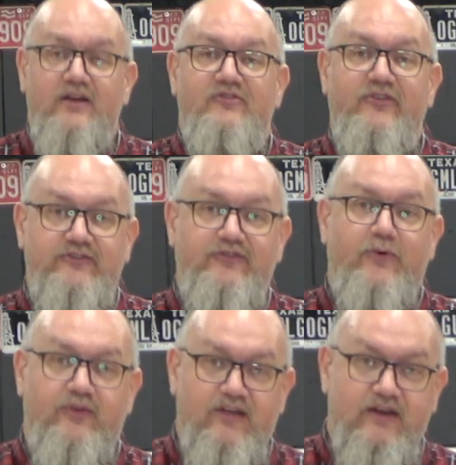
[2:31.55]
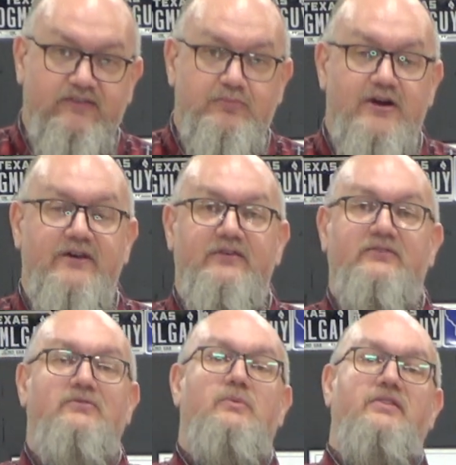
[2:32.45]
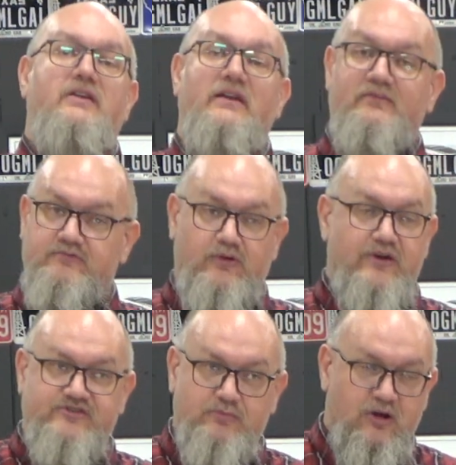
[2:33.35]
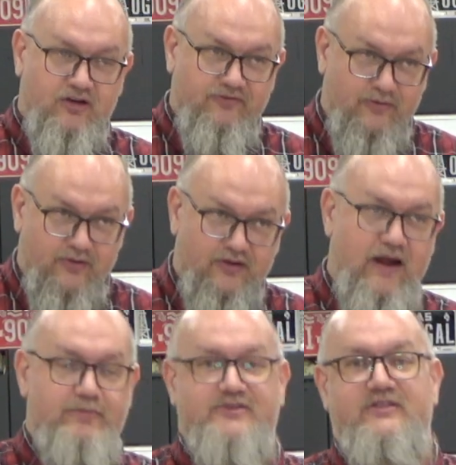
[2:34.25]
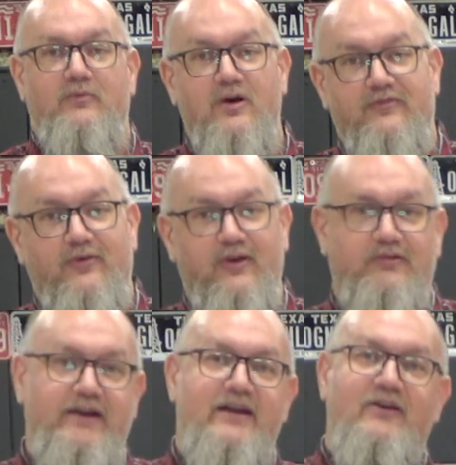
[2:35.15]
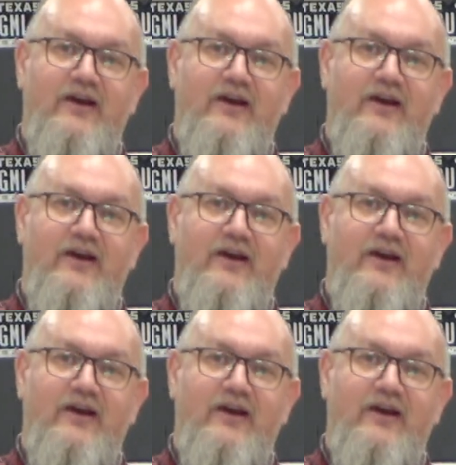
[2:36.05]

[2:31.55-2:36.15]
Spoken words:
54,000 miles with a question mark for how much they want for it right now.